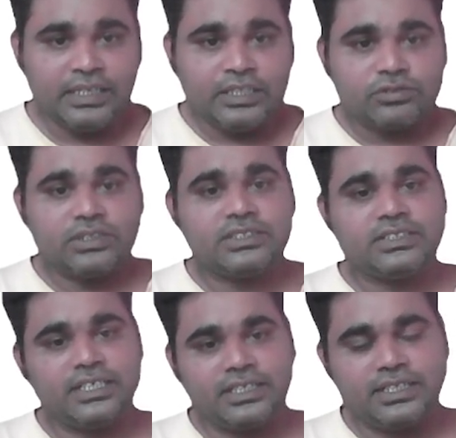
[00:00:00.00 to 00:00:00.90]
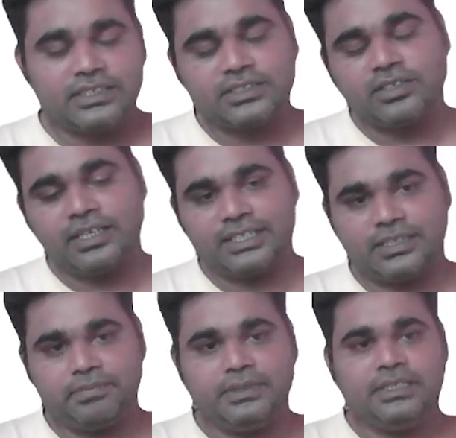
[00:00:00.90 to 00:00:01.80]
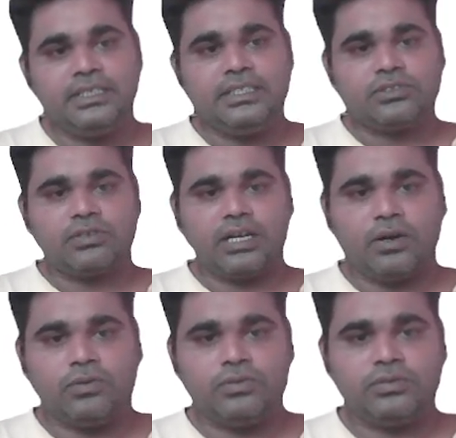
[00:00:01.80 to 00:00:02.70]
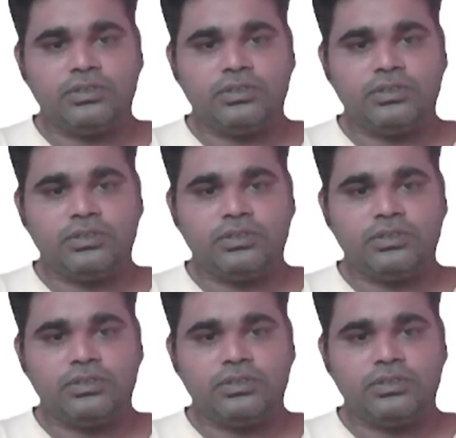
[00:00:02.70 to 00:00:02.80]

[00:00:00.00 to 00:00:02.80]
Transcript: So it generates the ATP. So now